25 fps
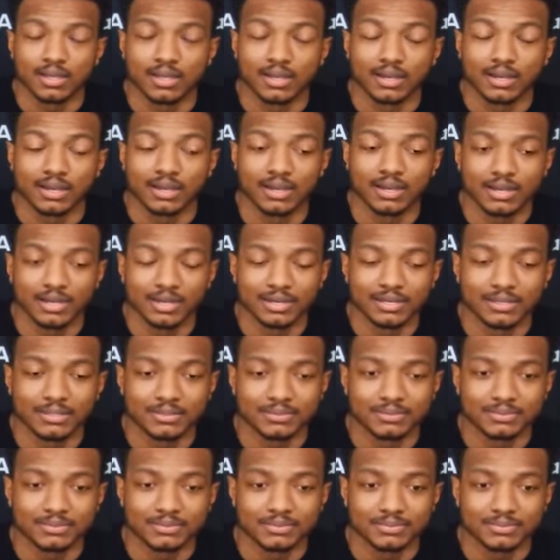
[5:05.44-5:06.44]
No,
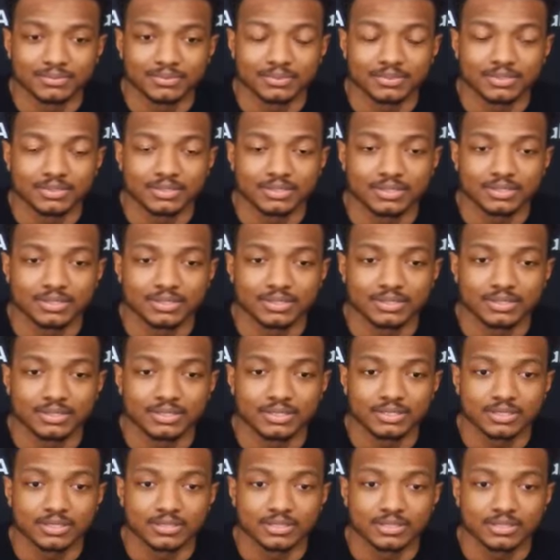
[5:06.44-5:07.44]

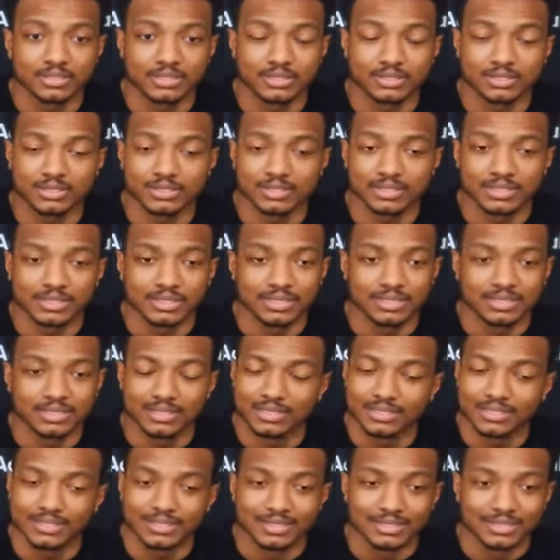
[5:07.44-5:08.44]
this,
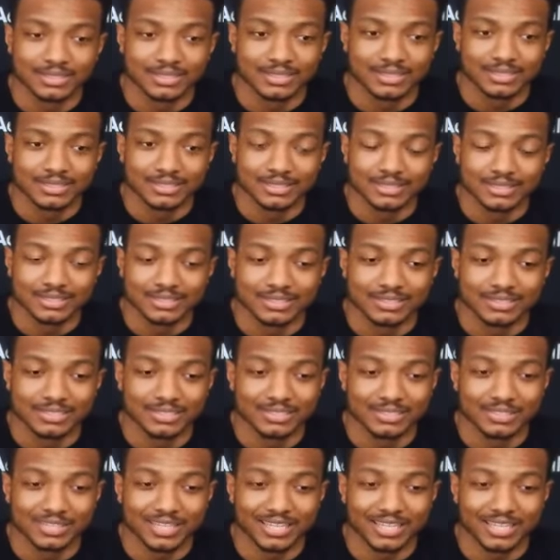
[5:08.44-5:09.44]
you know,
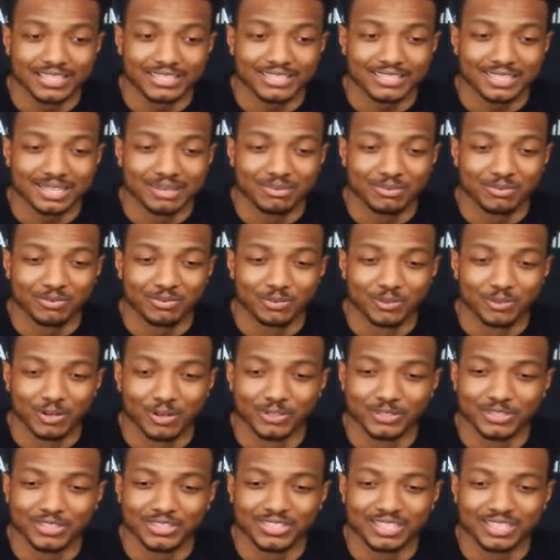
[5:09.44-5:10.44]
like I said before,
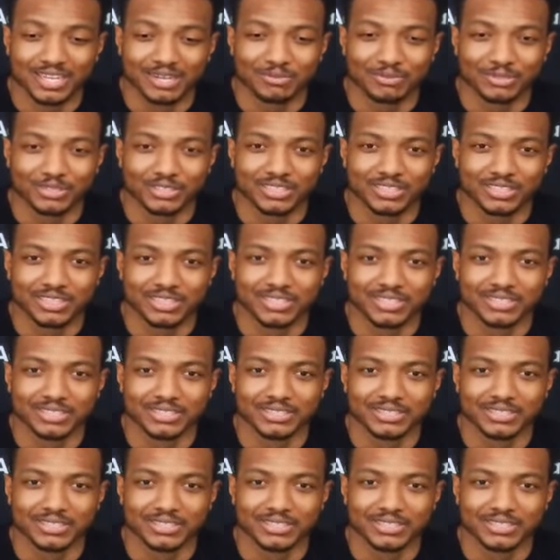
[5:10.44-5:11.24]
only time will tell.